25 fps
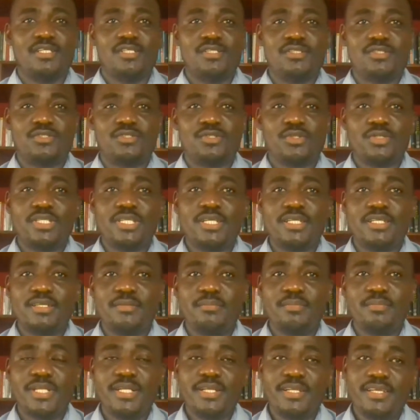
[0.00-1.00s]
So the
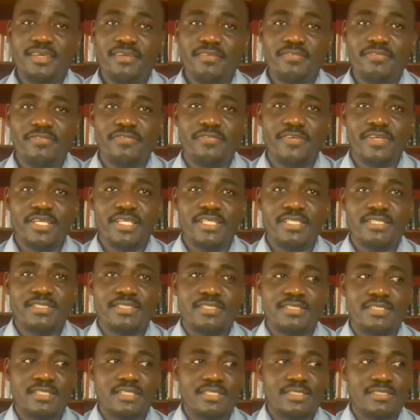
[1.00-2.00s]
belief
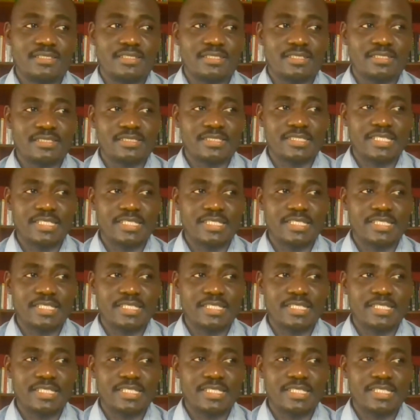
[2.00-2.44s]
is